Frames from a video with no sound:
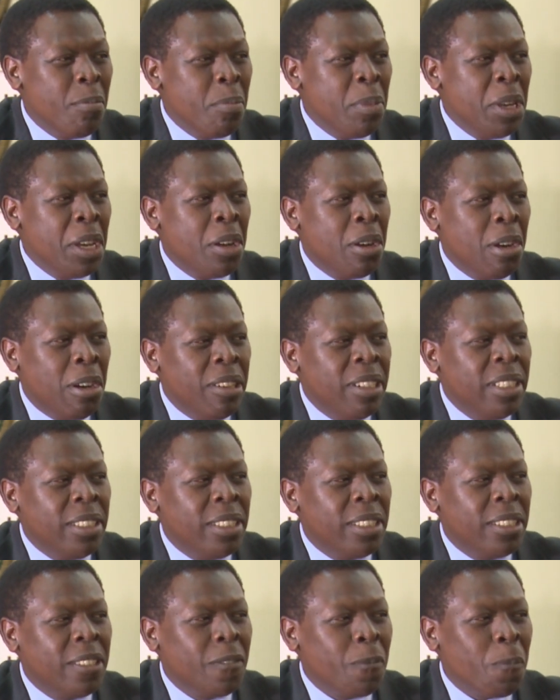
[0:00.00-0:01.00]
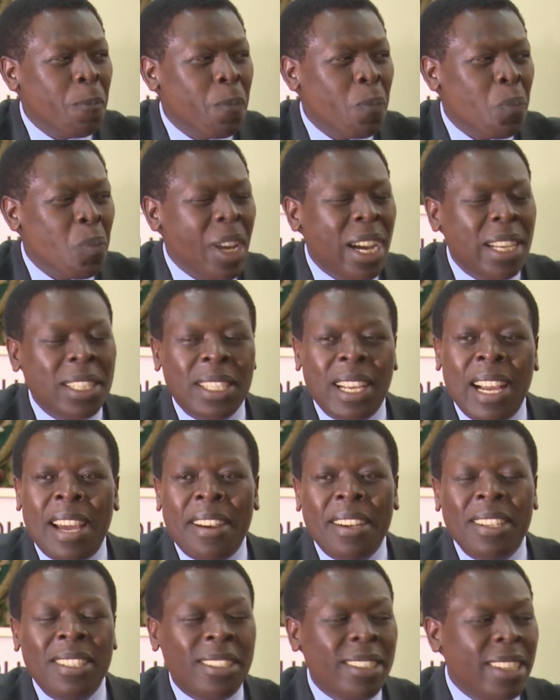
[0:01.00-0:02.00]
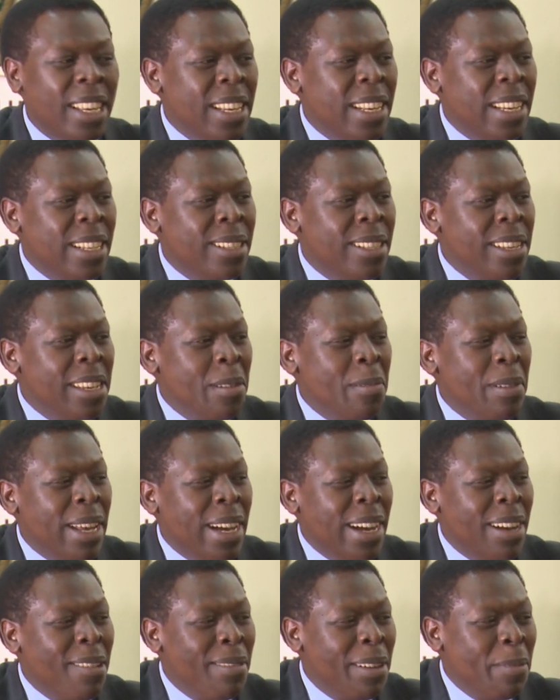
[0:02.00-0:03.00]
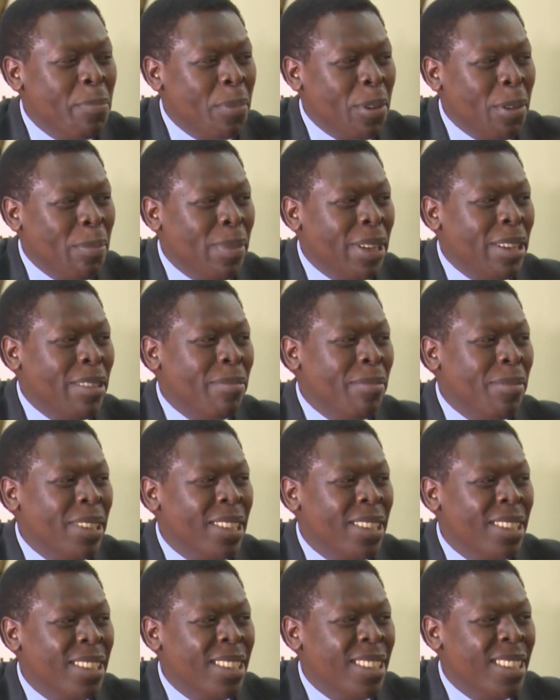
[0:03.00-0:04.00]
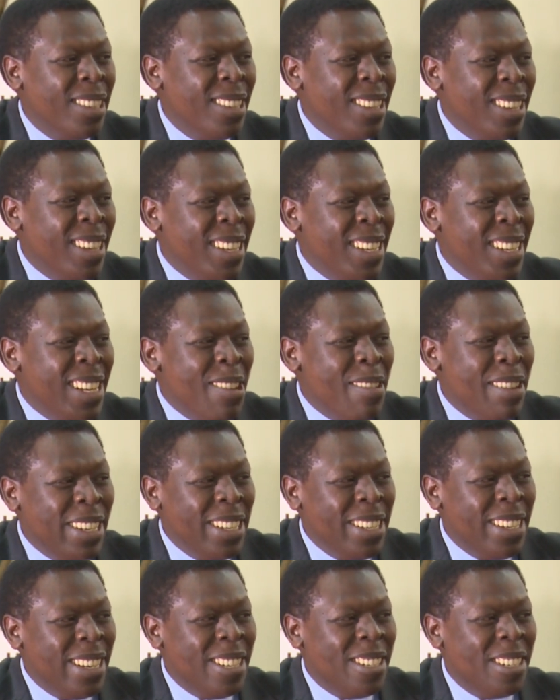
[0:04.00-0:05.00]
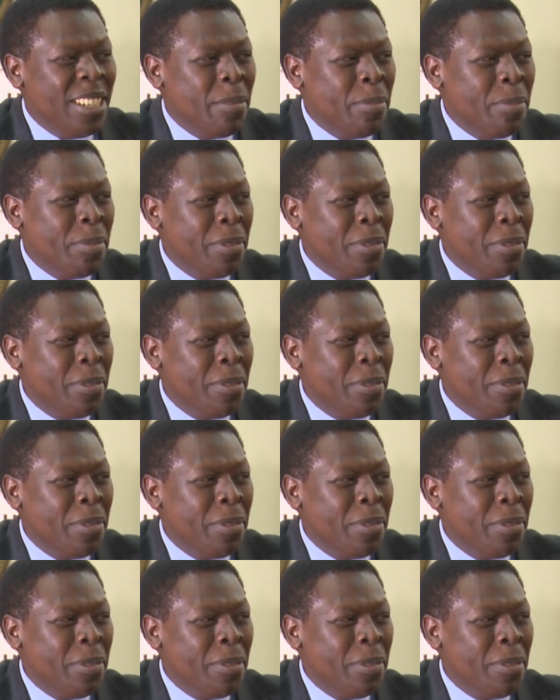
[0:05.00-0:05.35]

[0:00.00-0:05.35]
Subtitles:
because, as Karen said, I think we have a problem in our leadership.